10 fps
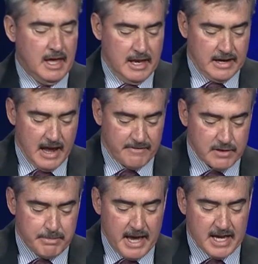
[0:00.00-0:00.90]
Now, for the
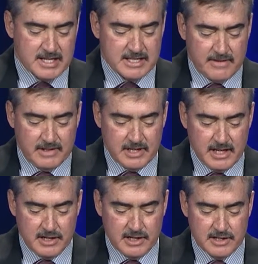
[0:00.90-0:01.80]
past 17
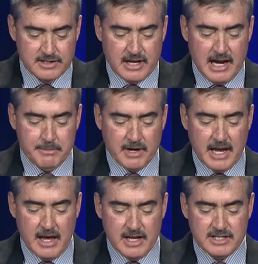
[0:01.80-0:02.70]
years, Cameron
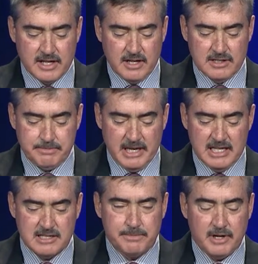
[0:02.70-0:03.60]
County Judge Pete
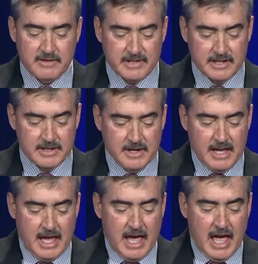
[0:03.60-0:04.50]
Sepulveda
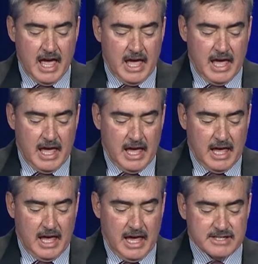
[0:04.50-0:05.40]

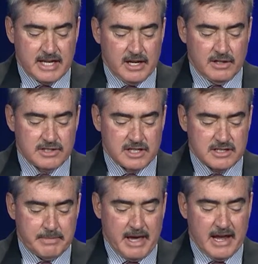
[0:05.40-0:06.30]
has held just
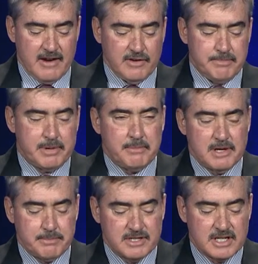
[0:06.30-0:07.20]
about every
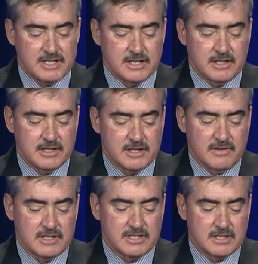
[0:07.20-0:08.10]
public position
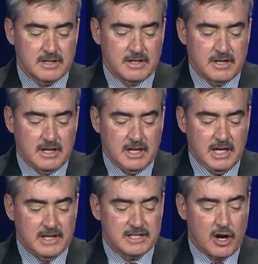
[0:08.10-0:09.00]
service
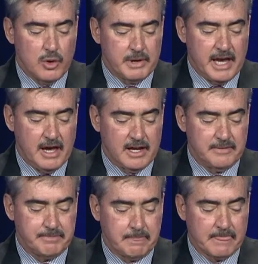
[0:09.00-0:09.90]
in his home county.
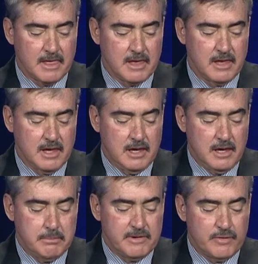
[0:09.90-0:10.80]

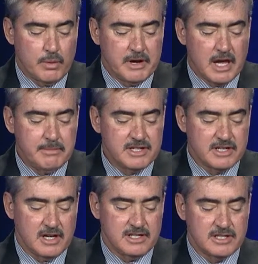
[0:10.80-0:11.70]
Before becoming
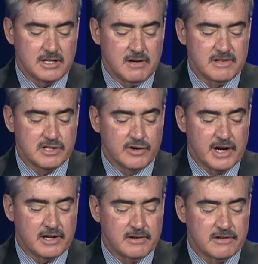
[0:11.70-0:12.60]
judge, he served as
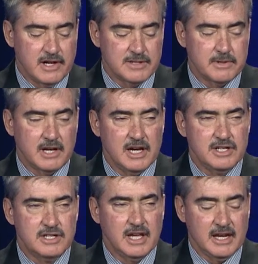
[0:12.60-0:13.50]
Director of
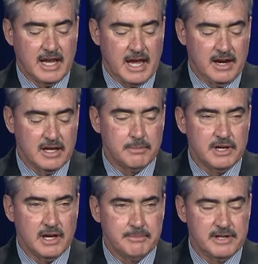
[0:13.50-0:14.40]
Transportation and County
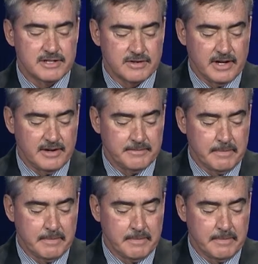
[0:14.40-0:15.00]
Administrator.